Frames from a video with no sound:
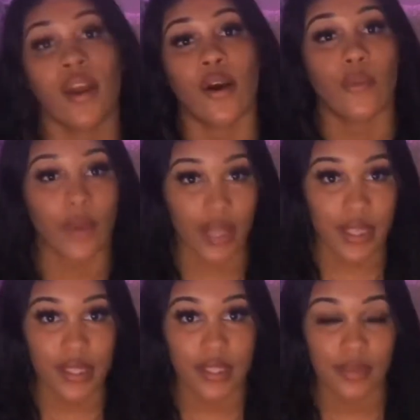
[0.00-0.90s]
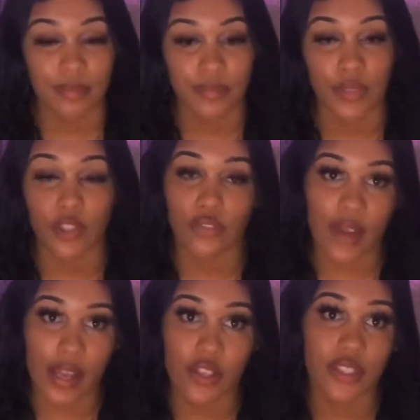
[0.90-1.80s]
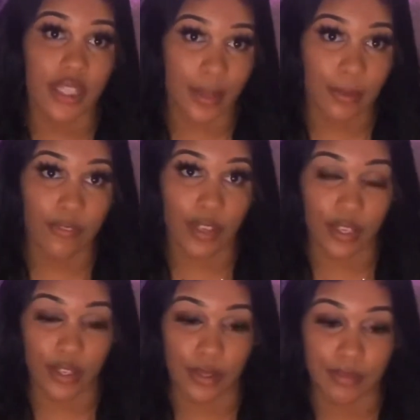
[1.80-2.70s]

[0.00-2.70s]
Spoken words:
Once you find your staple vendor,